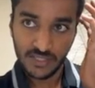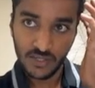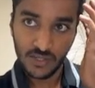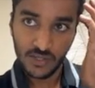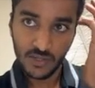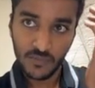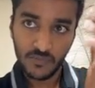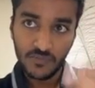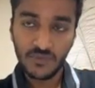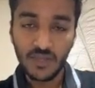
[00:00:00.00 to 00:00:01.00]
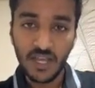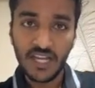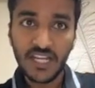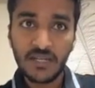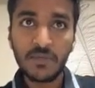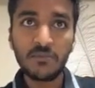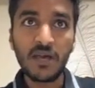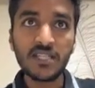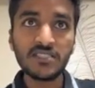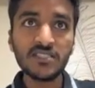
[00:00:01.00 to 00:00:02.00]
so, I did my
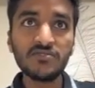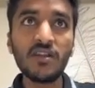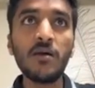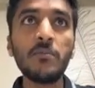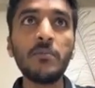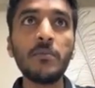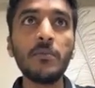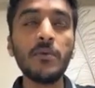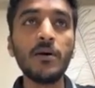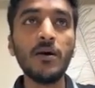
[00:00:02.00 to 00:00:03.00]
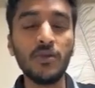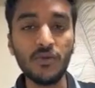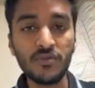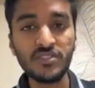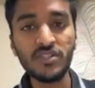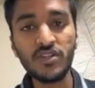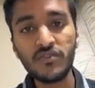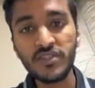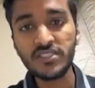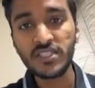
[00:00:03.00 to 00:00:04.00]
masters from University
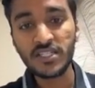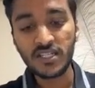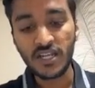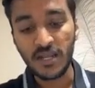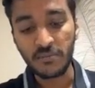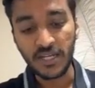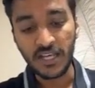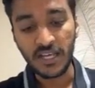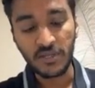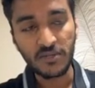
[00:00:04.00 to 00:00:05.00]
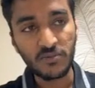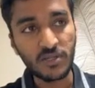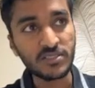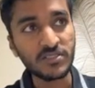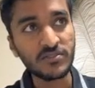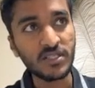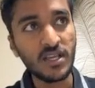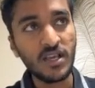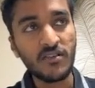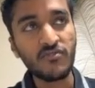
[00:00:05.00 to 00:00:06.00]
of Windsor, and my timeline was
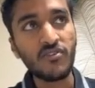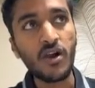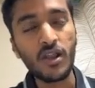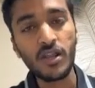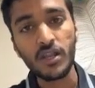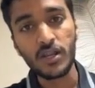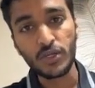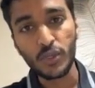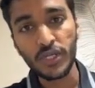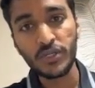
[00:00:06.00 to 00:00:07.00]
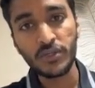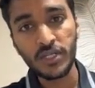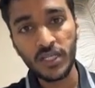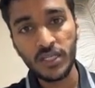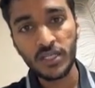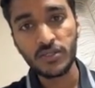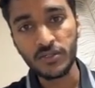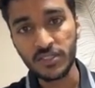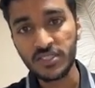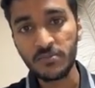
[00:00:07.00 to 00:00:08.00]
fall 2020
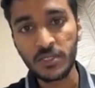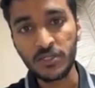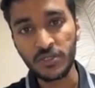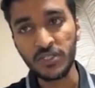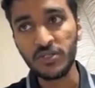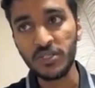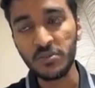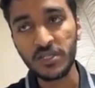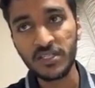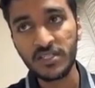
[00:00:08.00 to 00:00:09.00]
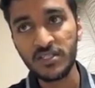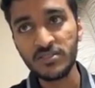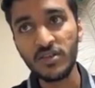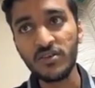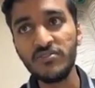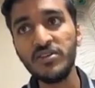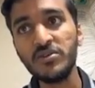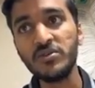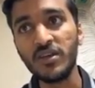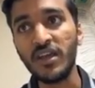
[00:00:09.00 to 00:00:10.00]
to December 2021. So, if
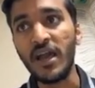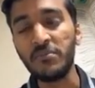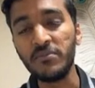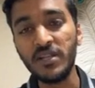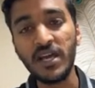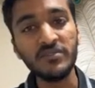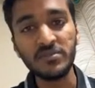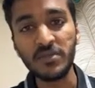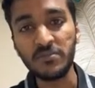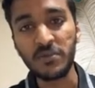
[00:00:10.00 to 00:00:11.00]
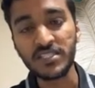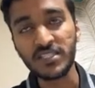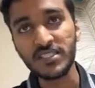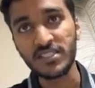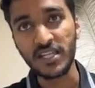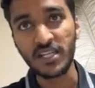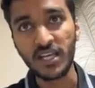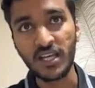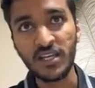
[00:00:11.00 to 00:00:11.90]
you, I'm done with my masters in